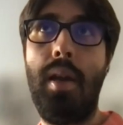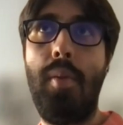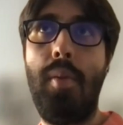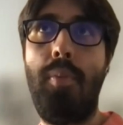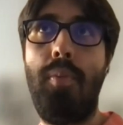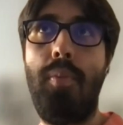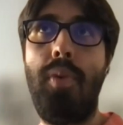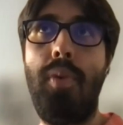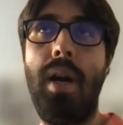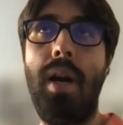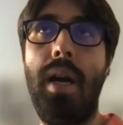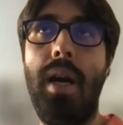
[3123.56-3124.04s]
uh,
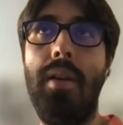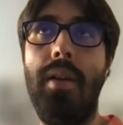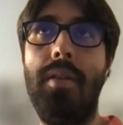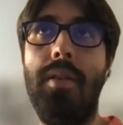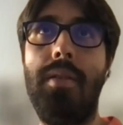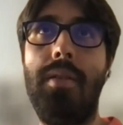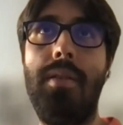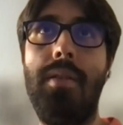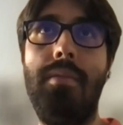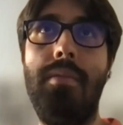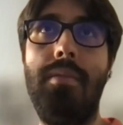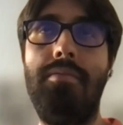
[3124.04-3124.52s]

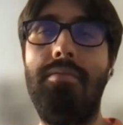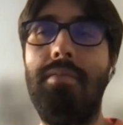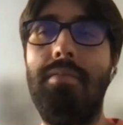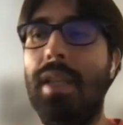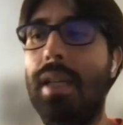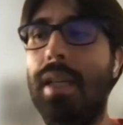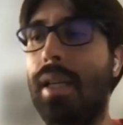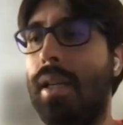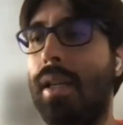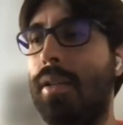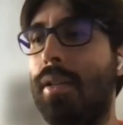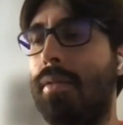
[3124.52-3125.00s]
prior
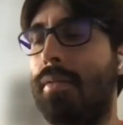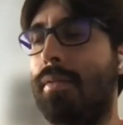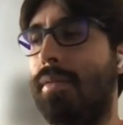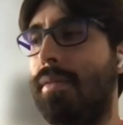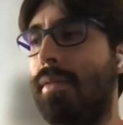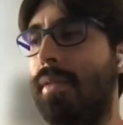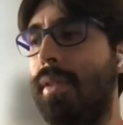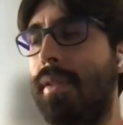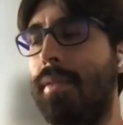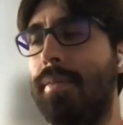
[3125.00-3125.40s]
kind of